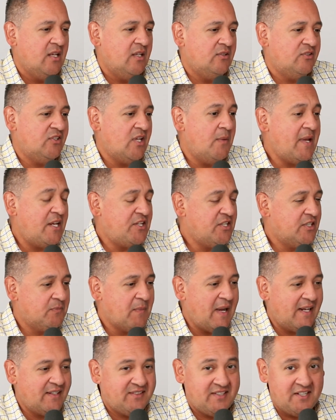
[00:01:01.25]
Some agents
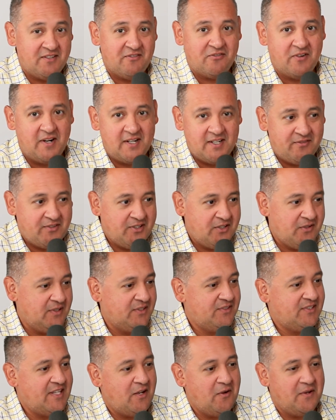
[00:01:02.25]
might sit in front of you
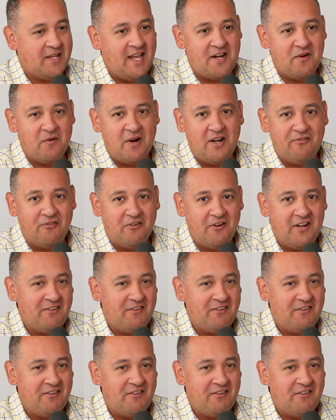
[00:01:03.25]
and say, okay, you're ready for an